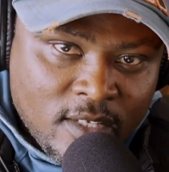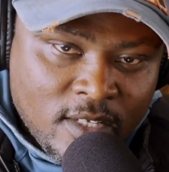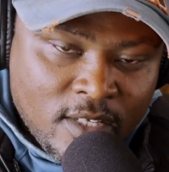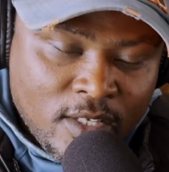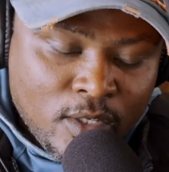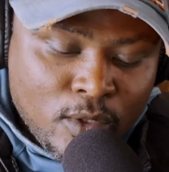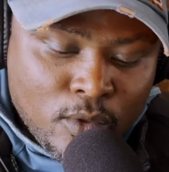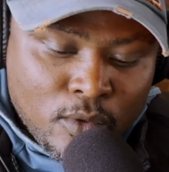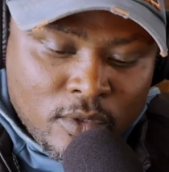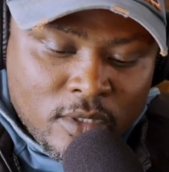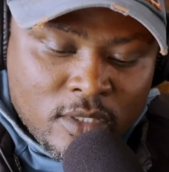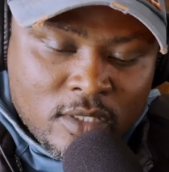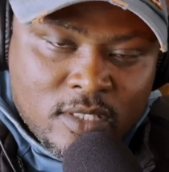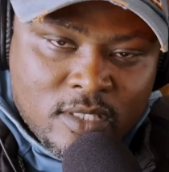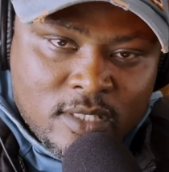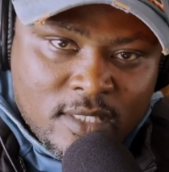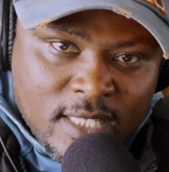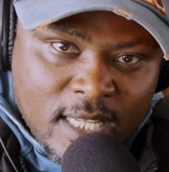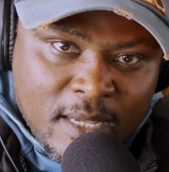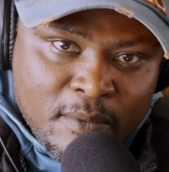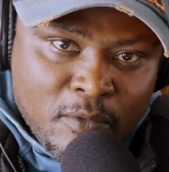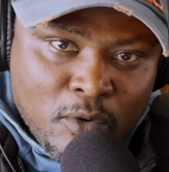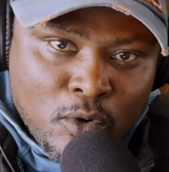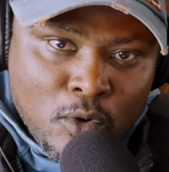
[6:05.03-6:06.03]
The
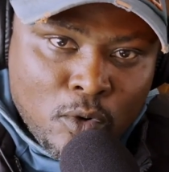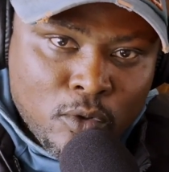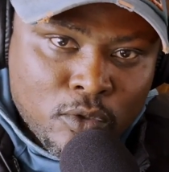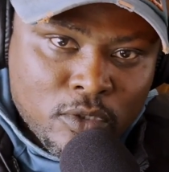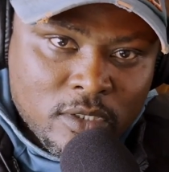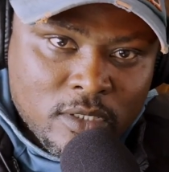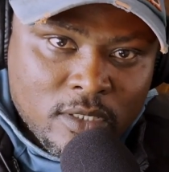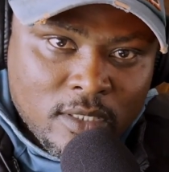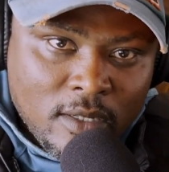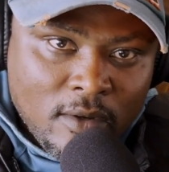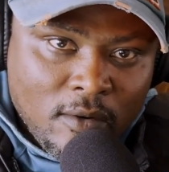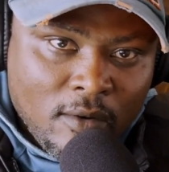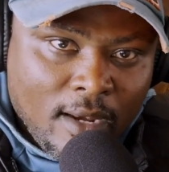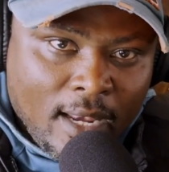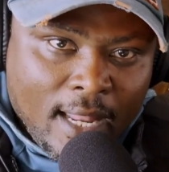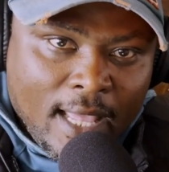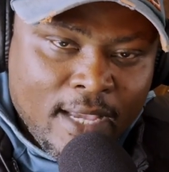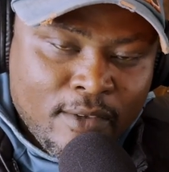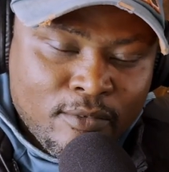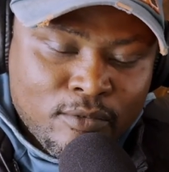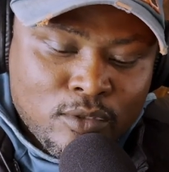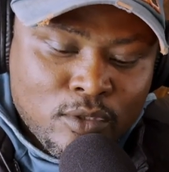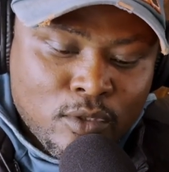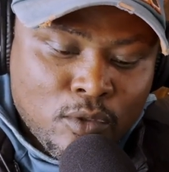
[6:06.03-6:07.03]
same goes in our
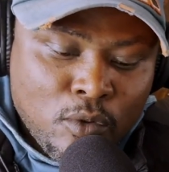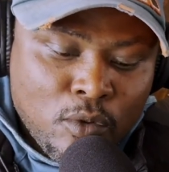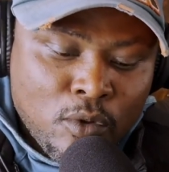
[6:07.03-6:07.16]
lives.